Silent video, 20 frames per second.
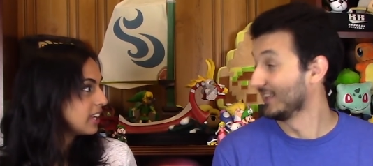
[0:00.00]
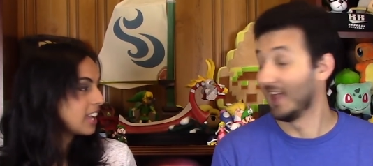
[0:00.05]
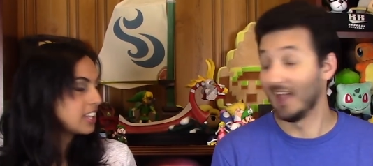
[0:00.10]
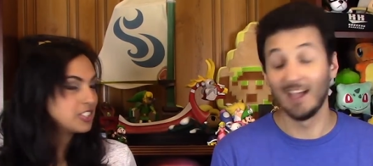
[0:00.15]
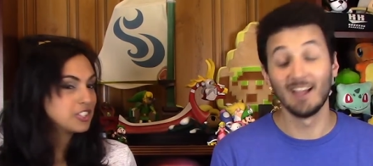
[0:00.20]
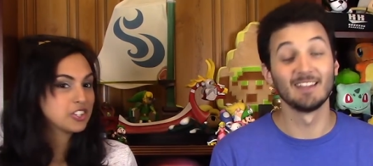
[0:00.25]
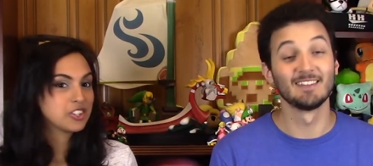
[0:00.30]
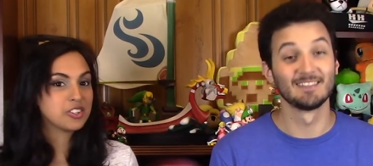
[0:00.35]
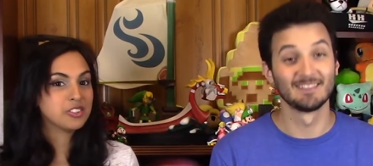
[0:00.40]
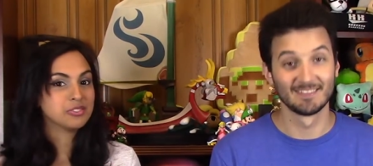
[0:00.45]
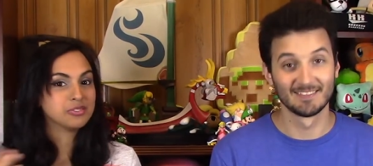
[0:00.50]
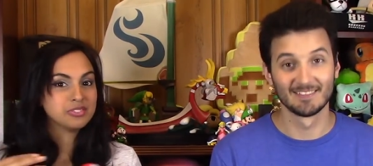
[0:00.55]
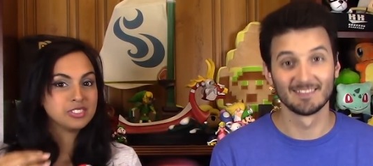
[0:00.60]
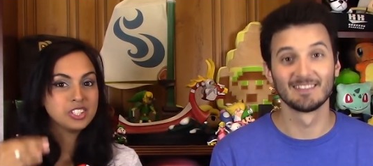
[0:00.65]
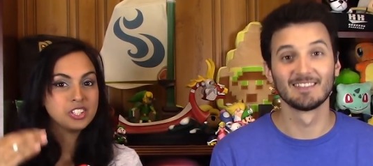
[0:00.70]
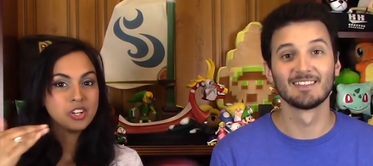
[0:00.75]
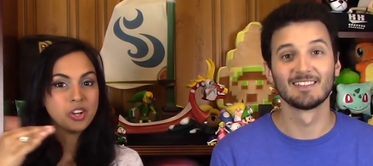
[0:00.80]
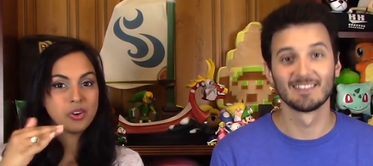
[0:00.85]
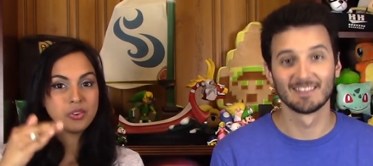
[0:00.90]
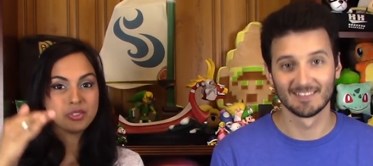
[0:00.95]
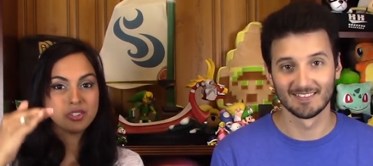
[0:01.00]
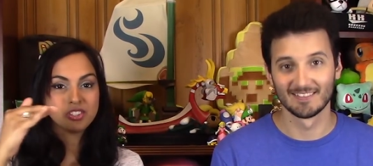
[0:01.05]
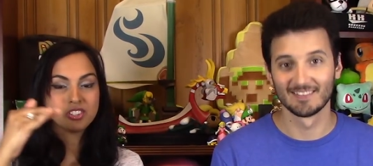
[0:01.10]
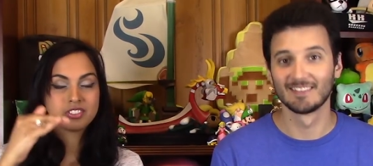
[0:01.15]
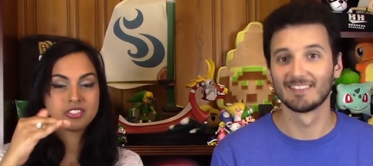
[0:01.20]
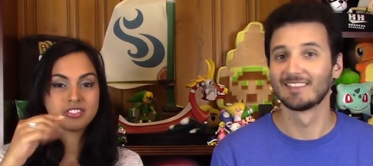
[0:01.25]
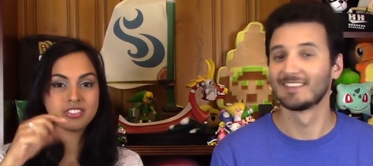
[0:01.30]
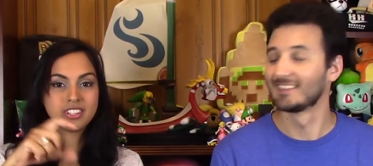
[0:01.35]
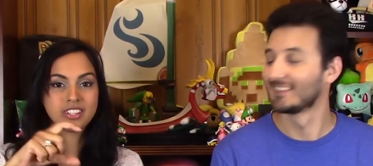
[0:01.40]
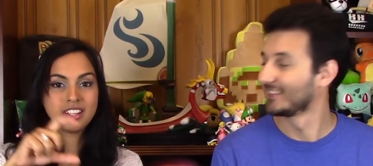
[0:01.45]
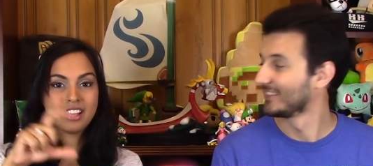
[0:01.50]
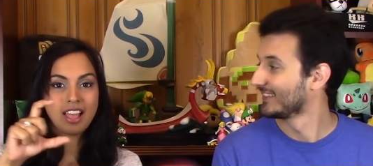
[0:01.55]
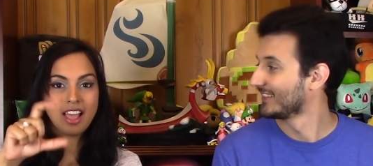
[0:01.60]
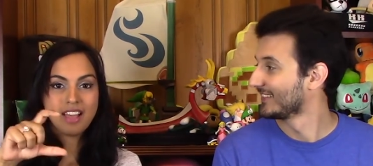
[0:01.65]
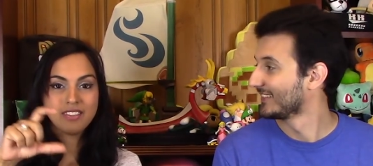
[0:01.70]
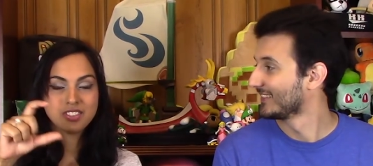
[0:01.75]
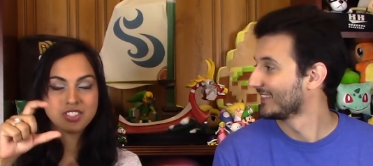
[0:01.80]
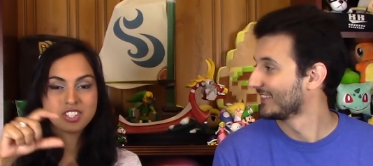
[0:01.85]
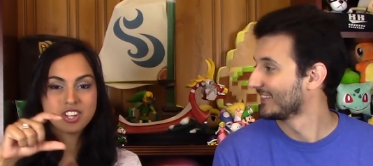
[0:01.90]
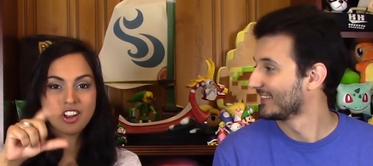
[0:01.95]
Speaker 1: Yeah. And you're, you know, you're
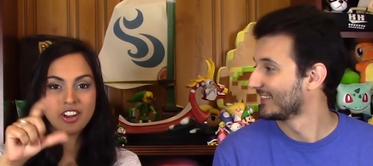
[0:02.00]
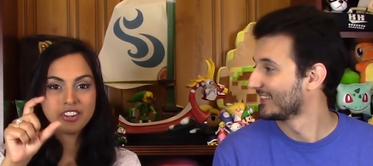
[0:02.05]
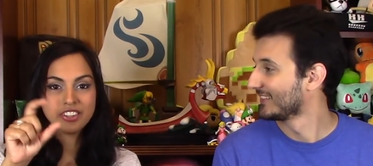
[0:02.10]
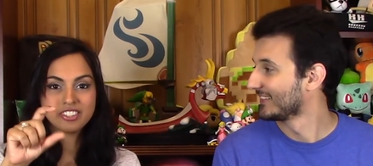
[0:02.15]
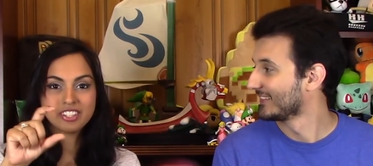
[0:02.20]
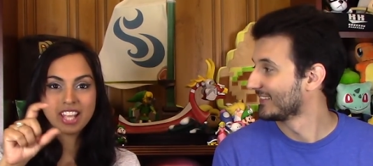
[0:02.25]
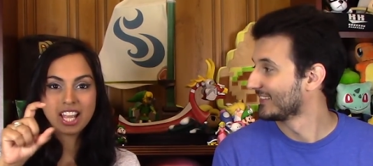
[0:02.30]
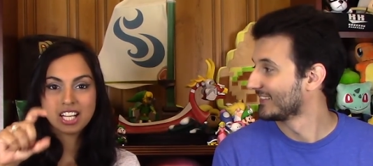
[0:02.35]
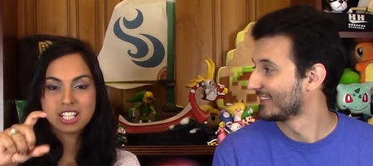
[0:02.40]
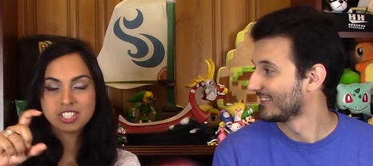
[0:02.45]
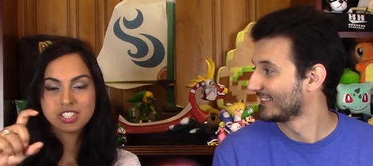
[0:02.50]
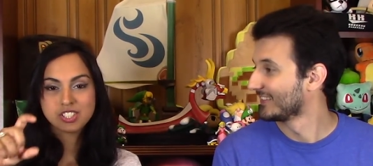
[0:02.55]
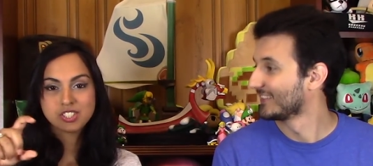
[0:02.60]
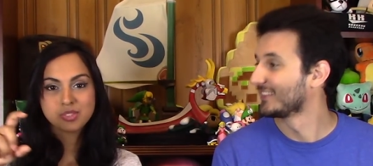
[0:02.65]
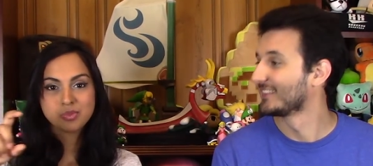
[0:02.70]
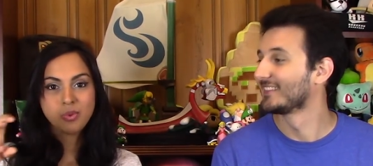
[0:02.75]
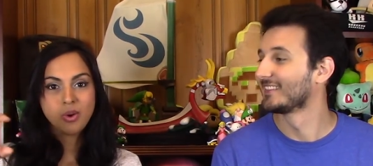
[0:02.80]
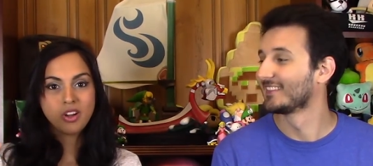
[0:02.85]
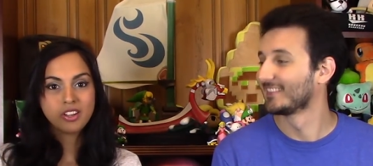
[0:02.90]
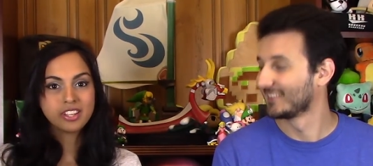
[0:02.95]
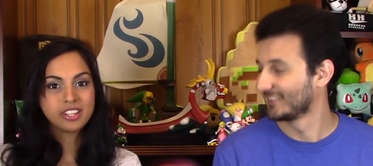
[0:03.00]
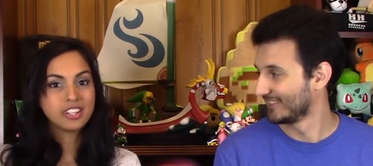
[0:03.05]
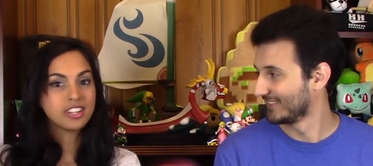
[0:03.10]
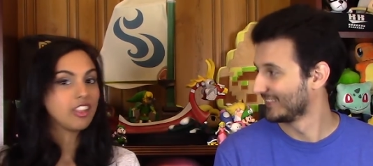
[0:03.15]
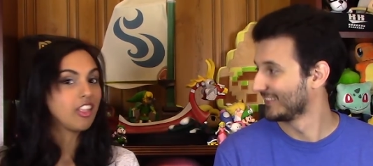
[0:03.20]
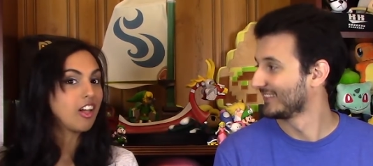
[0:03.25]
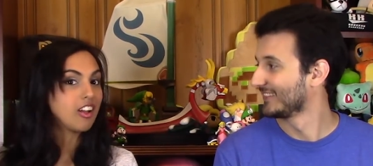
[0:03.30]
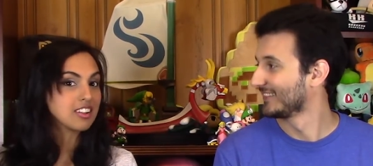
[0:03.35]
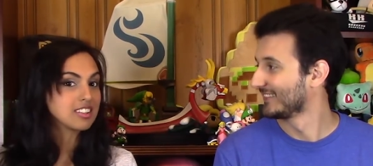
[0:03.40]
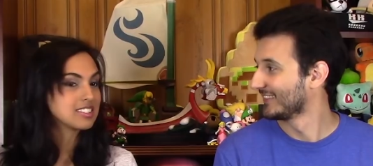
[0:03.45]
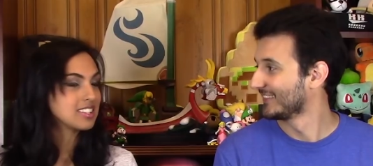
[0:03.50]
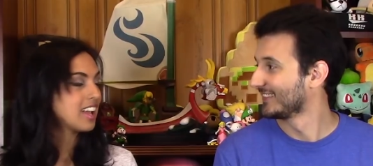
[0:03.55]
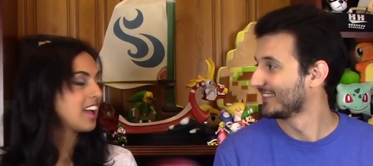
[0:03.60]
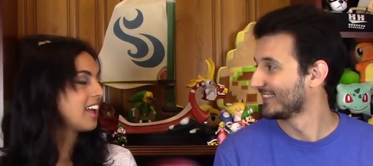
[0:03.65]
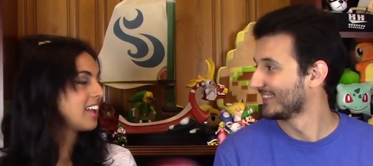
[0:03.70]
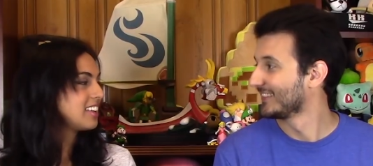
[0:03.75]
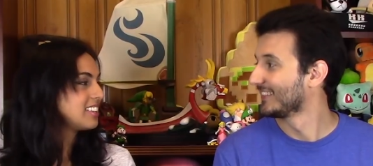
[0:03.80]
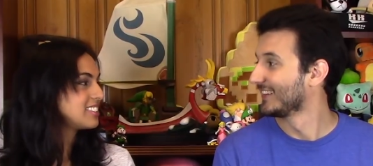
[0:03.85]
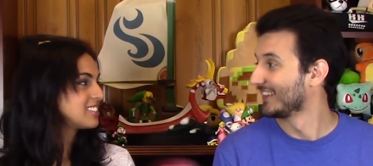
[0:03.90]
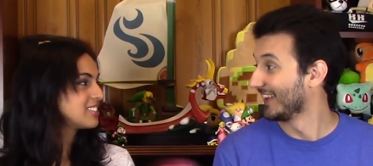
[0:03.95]
avatar, your character is walking
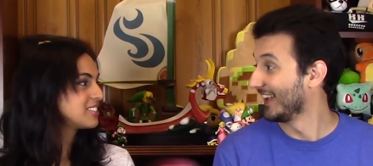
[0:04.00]
alongside.